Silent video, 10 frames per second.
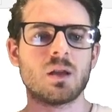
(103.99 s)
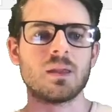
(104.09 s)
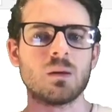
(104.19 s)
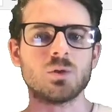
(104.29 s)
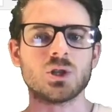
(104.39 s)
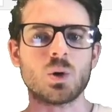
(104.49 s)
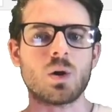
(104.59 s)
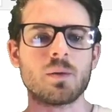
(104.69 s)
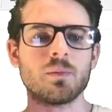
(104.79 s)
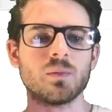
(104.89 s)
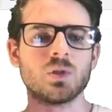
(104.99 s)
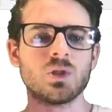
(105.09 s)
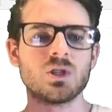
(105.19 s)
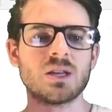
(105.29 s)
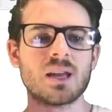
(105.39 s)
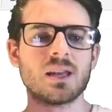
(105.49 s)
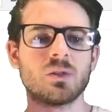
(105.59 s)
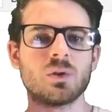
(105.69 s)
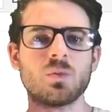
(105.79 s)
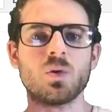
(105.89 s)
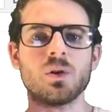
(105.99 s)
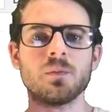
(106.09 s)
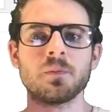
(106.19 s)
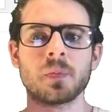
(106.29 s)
they will show up. So let's just add like three more.